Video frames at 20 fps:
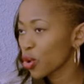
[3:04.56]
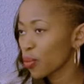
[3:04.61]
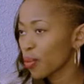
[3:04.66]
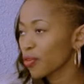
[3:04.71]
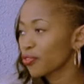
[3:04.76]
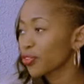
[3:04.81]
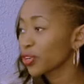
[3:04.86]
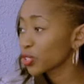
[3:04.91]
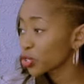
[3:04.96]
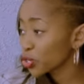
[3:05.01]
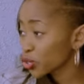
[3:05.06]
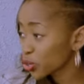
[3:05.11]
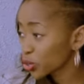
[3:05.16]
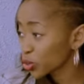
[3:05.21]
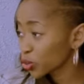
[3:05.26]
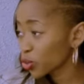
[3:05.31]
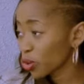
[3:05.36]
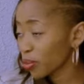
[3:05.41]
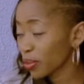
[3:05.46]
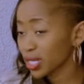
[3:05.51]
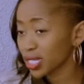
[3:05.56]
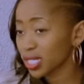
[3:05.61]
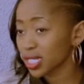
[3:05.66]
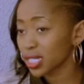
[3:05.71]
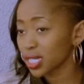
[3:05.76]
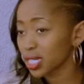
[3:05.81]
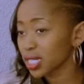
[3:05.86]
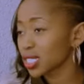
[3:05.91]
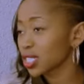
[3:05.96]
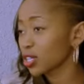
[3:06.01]
my friends used to enjoy my
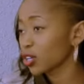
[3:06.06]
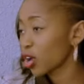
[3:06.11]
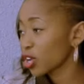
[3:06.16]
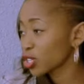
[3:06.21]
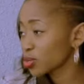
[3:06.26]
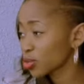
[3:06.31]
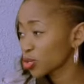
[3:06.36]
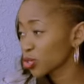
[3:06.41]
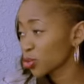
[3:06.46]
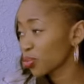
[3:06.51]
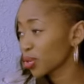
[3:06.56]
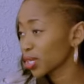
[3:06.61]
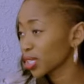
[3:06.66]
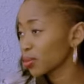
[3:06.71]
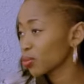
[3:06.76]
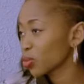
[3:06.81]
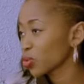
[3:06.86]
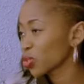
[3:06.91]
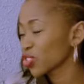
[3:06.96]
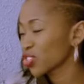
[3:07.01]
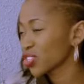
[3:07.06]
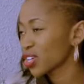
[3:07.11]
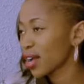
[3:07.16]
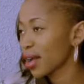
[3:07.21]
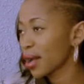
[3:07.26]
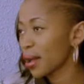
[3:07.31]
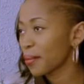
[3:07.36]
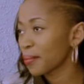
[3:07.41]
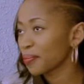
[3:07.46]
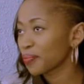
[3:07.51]
CDs. They'd ask me to bring them all the
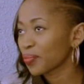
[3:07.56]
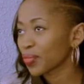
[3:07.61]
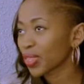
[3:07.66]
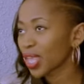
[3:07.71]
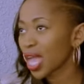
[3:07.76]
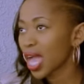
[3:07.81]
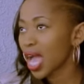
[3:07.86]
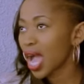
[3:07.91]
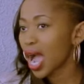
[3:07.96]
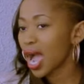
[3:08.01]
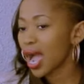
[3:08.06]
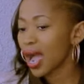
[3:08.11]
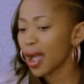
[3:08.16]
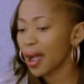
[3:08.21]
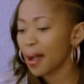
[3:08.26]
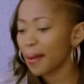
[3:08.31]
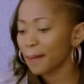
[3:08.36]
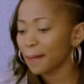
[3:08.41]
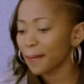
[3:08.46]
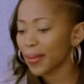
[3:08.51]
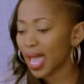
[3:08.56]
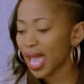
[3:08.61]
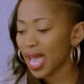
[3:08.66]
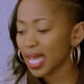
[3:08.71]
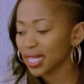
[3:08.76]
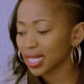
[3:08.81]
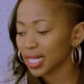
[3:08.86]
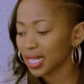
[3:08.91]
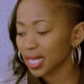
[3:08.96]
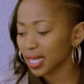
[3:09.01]
time. Um,
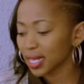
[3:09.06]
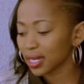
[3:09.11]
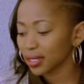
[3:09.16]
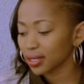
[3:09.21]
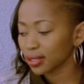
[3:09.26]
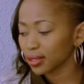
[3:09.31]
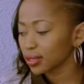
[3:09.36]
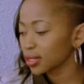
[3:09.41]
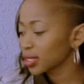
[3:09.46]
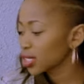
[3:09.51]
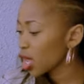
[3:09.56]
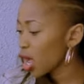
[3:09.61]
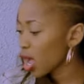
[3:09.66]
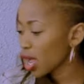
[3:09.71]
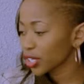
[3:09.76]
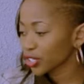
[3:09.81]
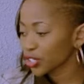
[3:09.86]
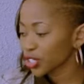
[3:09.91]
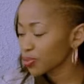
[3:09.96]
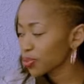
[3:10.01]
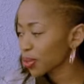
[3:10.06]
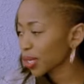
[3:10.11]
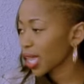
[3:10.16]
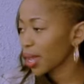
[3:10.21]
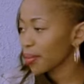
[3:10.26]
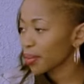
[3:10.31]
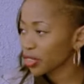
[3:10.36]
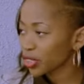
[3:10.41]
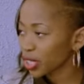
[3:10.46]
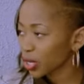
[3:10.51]
and then yeah, it just became
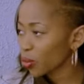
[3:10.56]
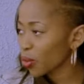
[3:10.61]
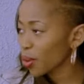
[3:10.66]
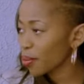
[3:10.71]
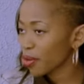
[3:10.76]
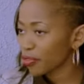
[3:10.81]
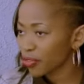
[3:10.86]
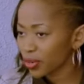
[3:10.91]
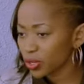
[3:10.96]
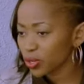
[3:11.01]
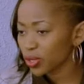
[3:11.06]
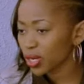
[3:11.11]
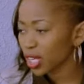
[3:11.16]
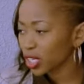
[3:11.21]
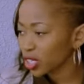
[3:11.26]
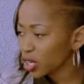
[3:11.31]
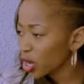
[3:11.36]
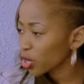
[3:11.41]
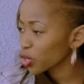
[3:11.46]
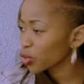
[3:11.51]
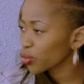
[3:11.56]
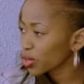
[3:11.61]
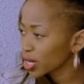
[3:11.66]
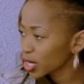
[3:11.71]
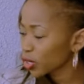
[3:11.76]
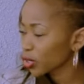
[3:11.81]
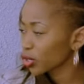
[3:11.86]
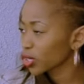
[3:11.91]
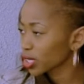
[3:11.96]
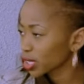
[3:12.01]
a thing where my friends were like, "Yeah, Yo, you're really
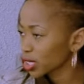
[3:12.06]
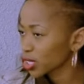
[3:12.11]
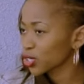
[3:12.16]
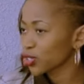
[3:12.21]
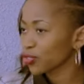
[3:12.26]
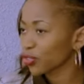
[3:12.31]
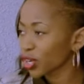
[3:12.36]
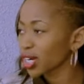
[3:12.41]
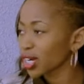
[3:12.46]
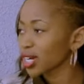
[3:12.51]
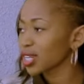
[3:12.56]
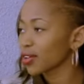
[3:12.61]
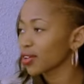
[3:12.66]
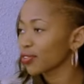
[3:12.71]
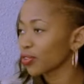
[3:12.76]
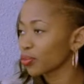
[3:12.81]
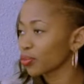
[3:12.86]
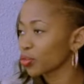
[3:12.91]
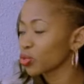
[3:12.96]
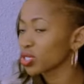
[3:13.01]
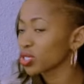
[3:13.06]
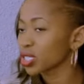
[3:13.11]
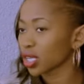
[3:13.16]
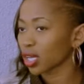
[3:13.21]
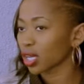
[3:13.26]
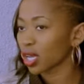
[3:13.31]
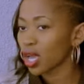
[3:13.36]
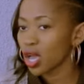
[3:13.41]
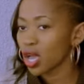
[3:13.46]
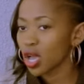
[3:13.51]
good at this. You've got an ear for music."
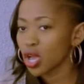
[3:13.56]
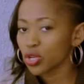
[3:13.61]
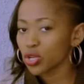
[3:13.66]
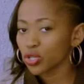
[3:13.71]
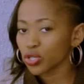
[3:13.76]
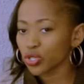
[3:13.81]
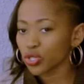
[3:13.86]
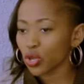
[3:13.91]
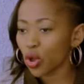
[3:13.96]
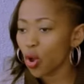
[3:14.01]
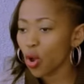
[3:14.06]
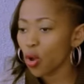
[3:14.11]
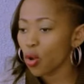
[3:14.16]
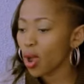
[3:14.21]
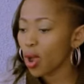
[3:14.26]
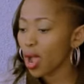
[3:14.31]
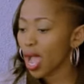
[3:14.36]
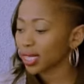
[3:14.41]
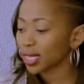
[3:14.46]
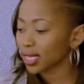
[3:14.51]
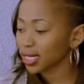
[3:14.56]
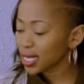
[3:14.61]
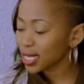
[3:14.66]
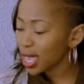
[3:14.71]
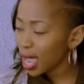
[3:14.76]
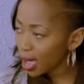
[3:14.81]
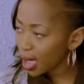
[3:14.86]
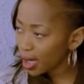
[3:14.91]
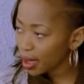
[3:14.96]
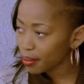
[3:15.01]
So at the
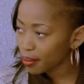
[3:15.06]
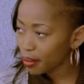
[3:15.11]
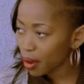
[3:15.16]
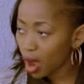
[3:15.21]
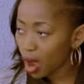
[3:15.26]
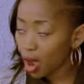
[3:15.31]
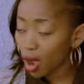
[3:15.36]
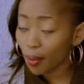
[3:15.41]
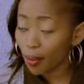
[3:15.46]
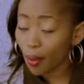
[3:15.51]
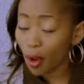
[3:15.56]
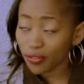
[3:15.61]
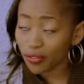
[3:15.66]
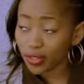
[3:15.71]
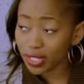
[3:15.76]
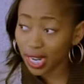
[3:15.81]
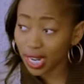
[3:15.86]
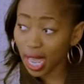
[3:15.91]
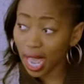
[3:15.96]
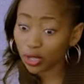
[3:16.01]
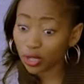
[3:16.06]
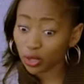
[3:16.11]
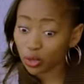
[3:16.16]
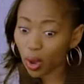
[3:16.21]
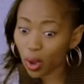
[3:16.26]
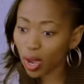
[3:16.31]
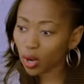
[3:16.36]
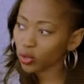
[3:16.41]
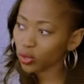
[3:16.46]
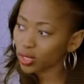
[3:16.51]
time, obviously I knew
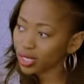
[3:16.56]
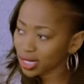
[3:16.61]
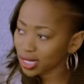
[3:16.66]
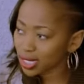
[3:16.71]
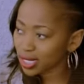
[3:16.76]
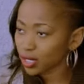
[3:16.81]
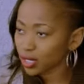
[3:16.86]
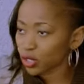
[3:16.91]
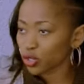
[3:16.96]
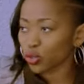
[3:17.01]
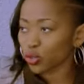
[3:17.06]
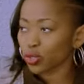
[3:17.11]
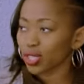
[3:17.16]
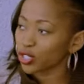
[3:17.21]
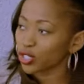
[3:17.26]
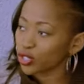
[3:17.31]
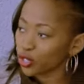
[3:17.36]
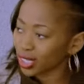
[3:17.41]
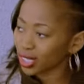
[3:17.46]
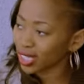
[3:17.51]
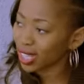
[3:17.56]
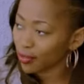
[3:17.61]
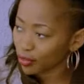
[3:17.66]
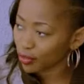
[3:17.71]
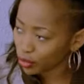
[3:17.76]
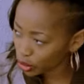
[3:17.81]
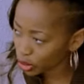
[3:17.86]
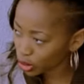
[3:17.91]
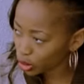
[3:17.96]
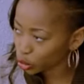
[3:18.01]
I couldn't sing, so that's not the
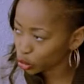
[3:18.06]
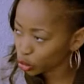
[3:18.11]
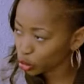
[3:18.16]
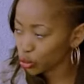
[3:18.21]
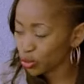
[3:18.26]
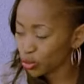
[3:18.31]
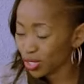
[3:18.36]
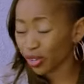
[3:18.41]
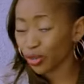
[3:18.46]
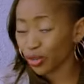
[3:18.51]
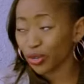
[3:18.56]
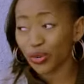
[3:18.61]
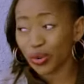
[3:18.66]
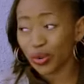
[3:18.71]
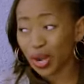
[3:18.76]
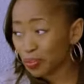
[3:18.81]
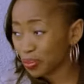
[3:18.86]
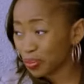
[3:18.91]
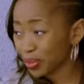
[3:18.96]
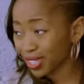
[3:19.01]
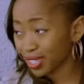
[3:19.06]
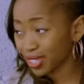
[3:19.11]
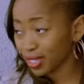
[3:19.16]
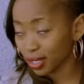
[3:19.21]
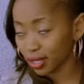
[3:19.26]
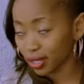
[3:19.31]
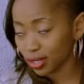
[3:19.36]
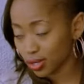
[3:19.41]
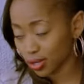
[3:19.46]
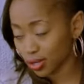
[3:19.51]
avenue I could choose. I couldn't rap either, so